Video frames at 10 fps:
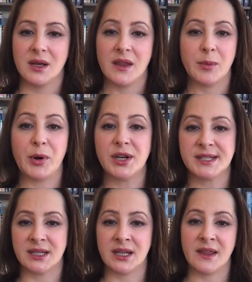The
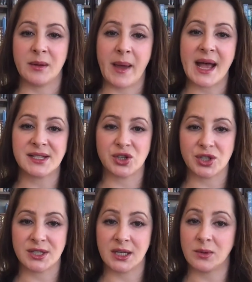person in the
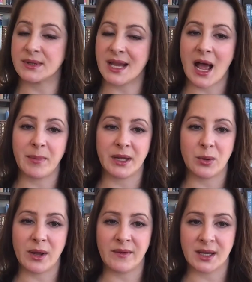passenger seat was happily
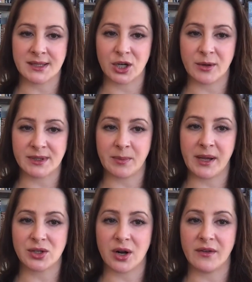waving his arms at
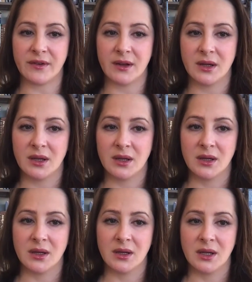Petrov.
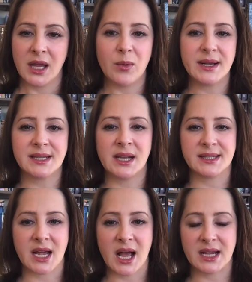It wasn't
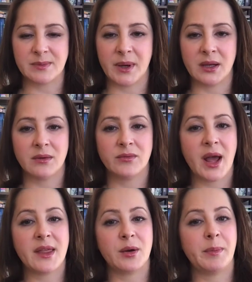his eyes, but
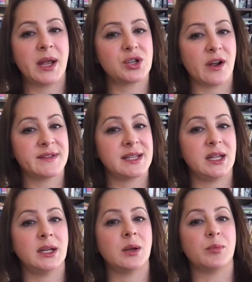rather Petrov's
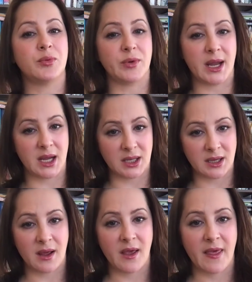heated
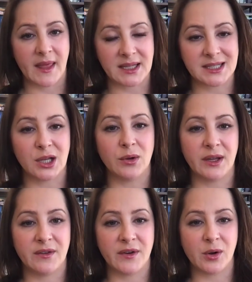brain that
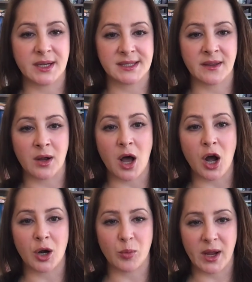slowly focused on the
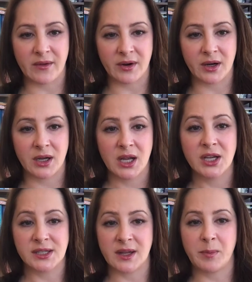arm waver
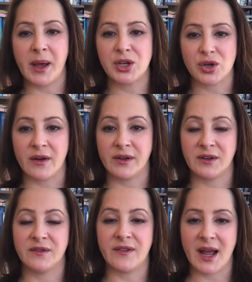so that Petrov
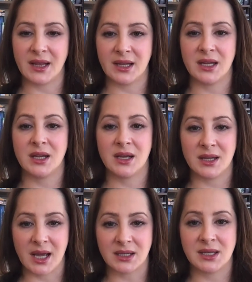could finally
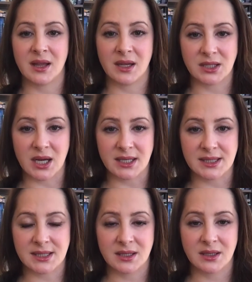connect the dots.